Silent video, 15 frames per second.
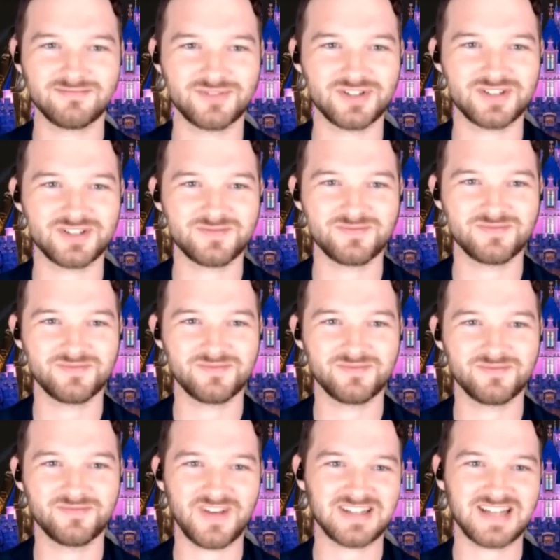just
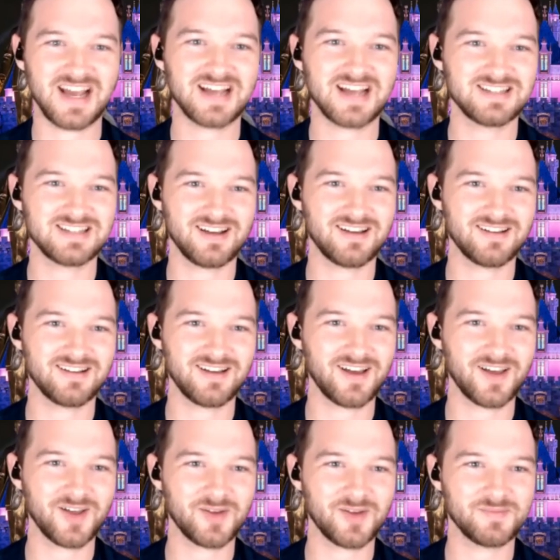mm-hmm. fantastic.
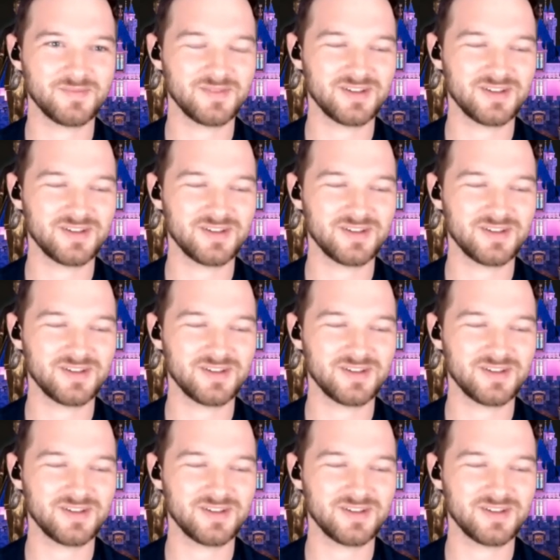Um,